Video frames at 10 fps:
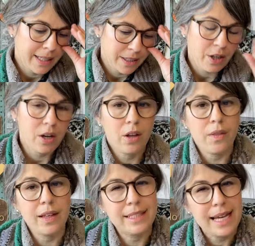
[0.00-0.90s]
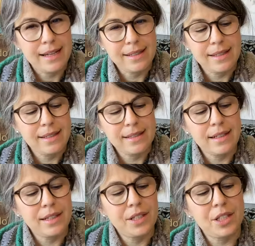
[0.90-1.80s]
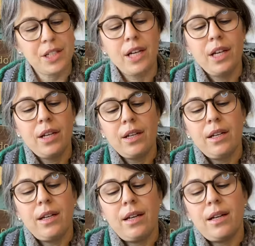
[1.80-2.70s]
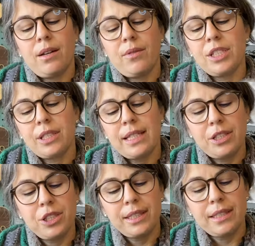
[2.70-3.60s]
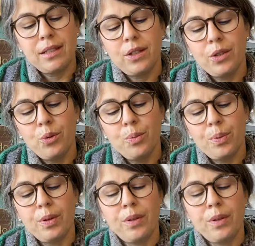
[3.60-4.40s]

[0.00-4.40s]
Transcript: these are all the daisy stitch, uh, which essentially is a loop.